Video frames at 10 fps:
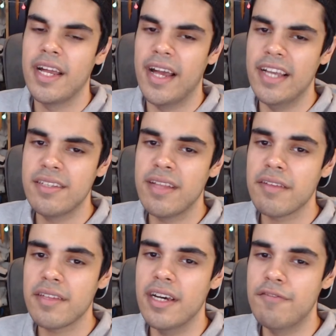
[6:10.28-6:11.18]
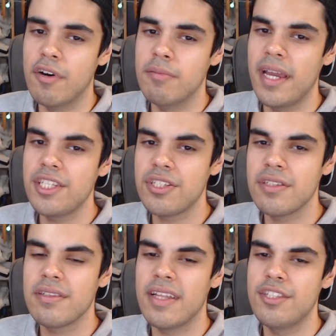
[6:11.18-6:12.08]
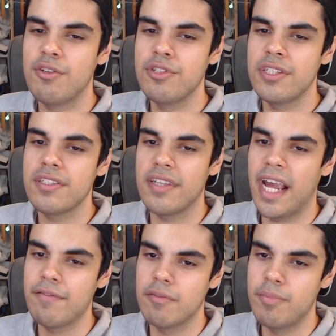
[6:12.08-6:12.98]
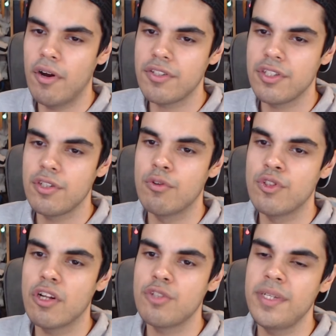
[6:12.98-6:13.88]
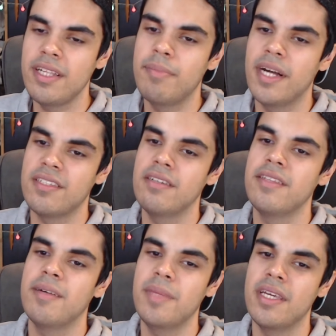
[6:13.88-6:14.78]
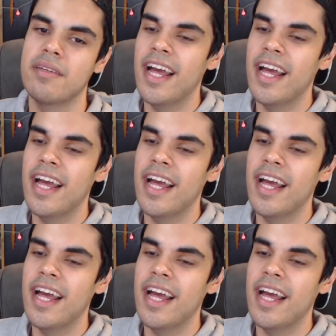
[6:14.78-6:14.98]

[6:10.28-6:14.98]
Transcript: affirmation that you're just a hateful person who's not really better than me.